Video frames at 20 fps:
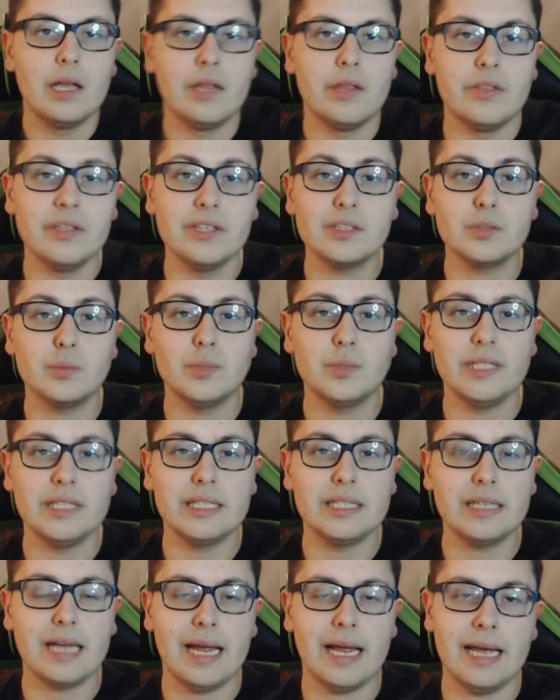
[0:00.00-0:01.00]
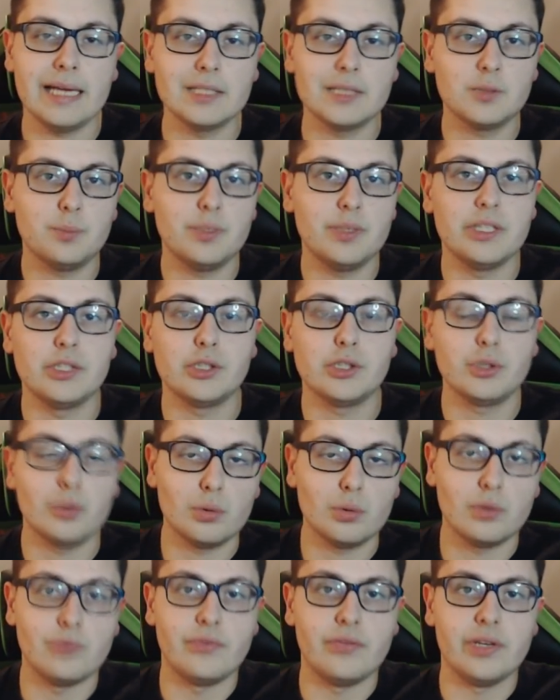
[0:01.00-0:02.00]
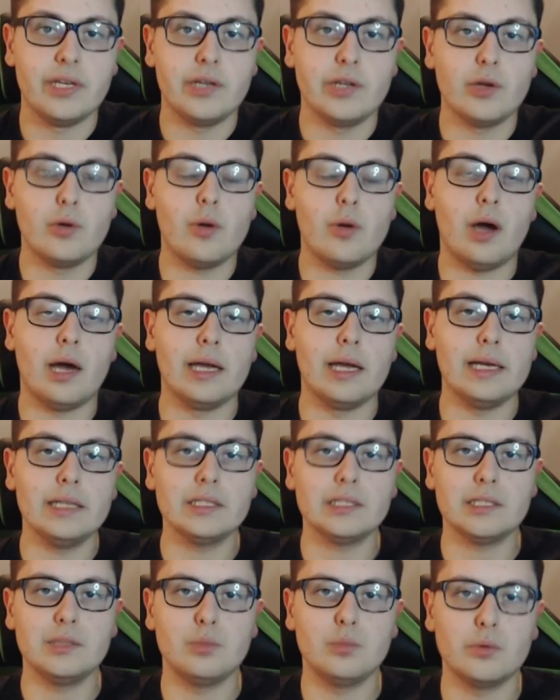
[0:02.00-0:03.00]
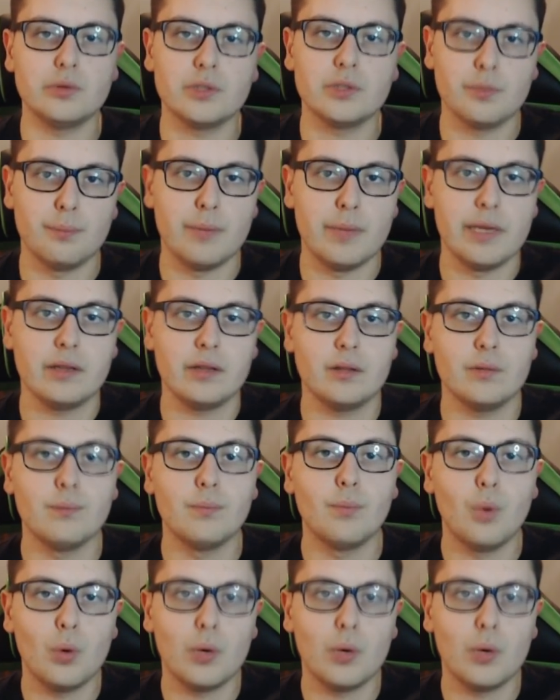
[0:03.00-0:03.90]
This week has been a shorter video. I actually want to make them more